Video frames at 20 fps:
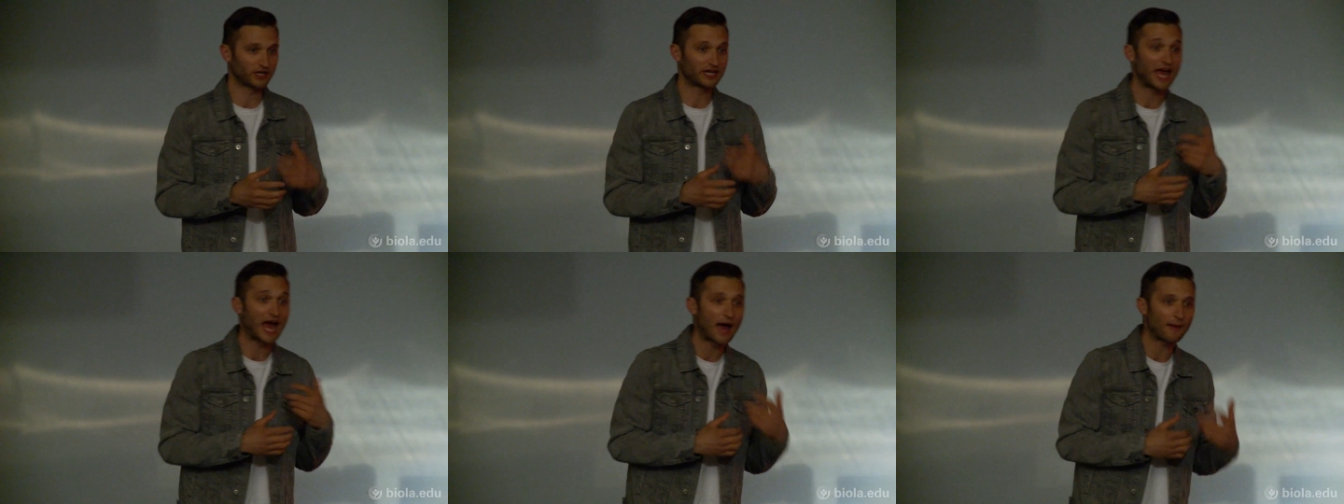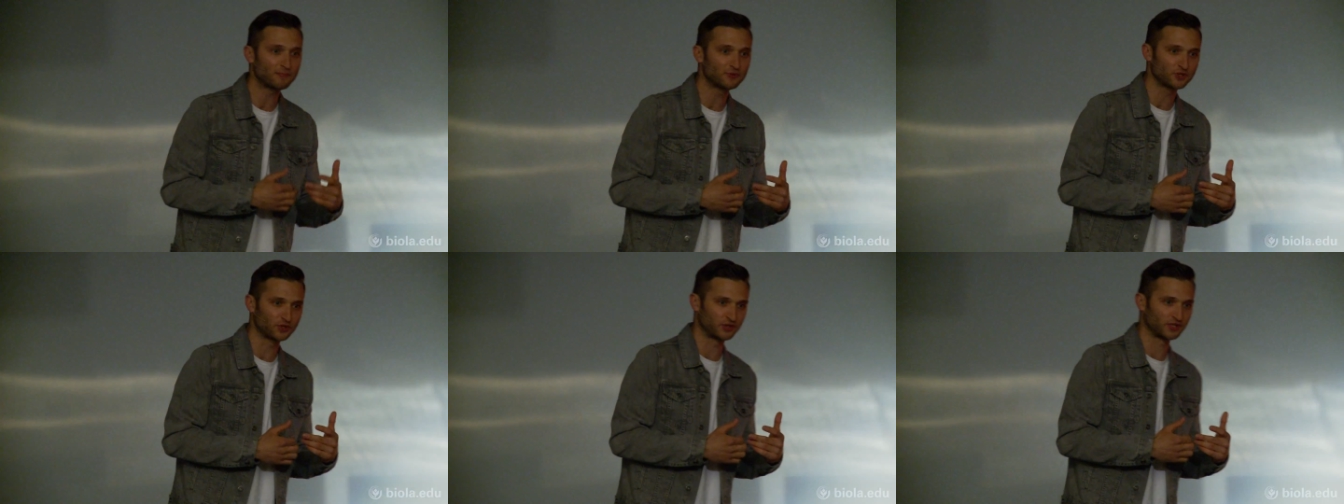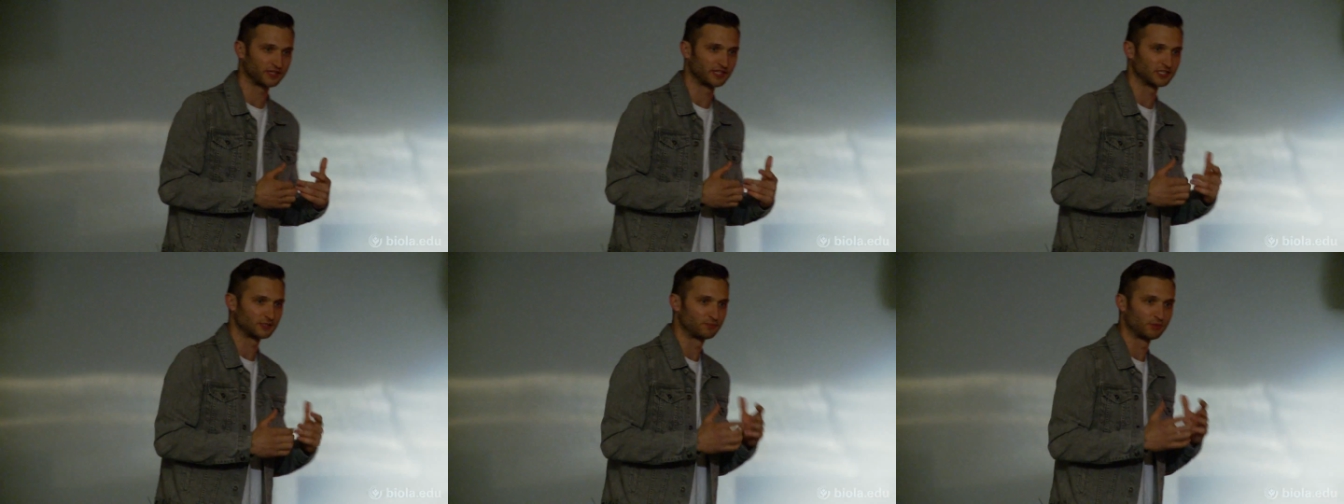
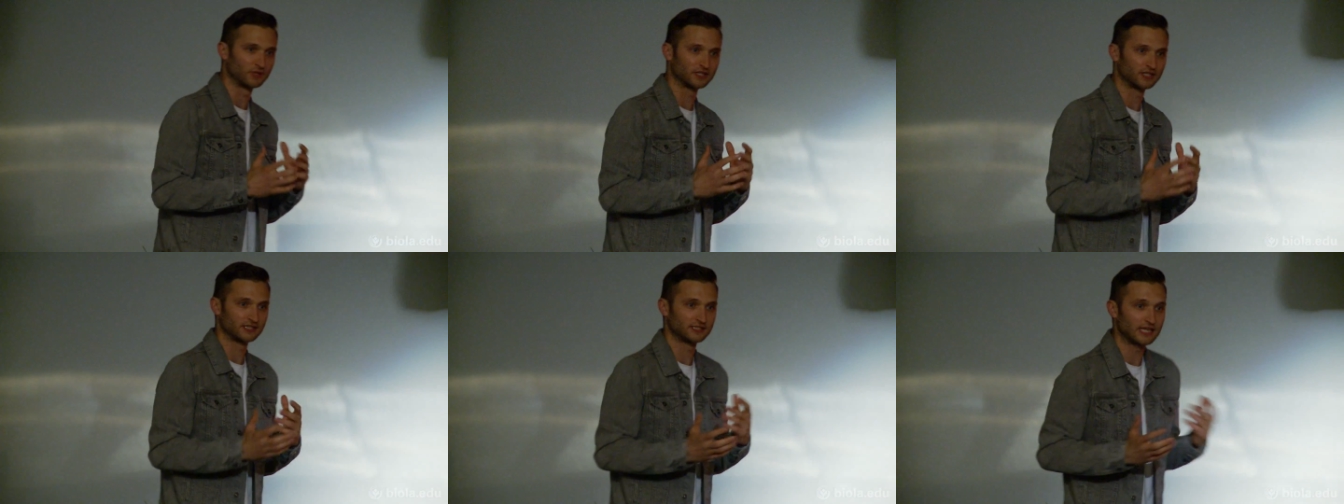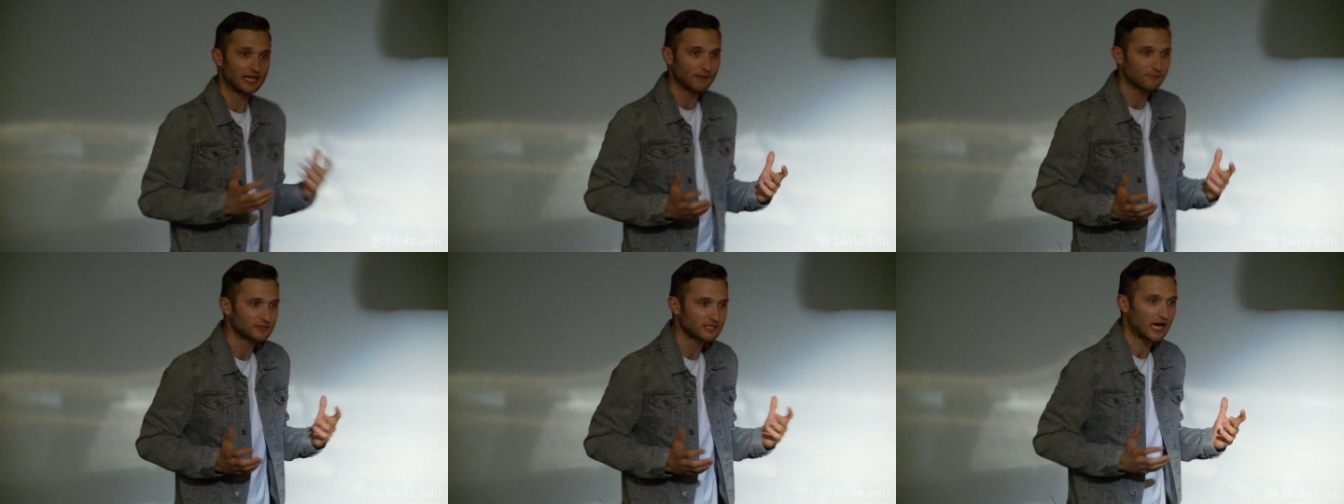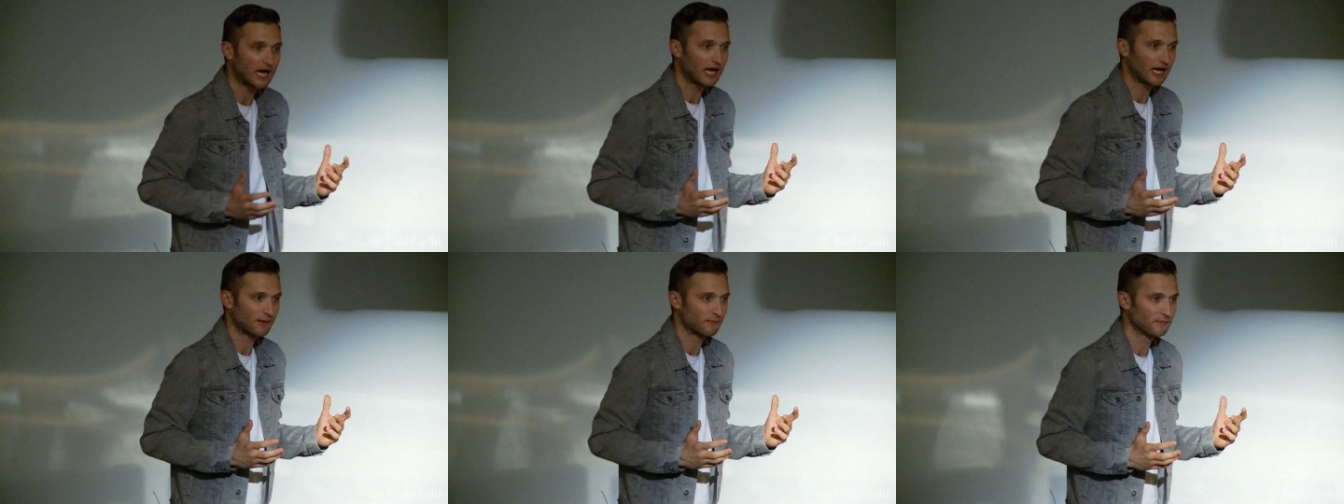capturing this, but at the same
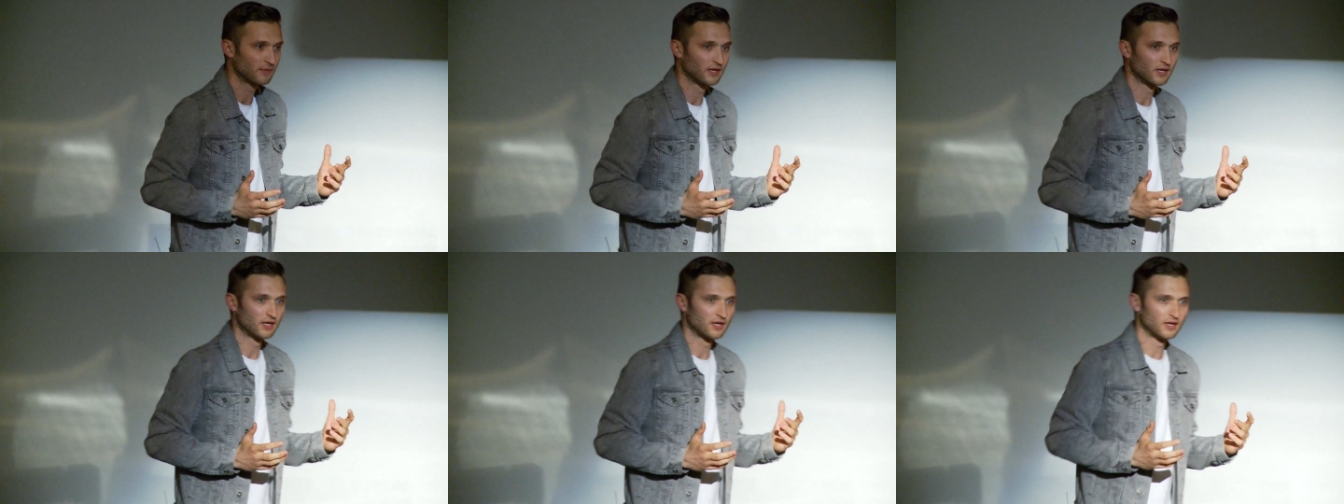time,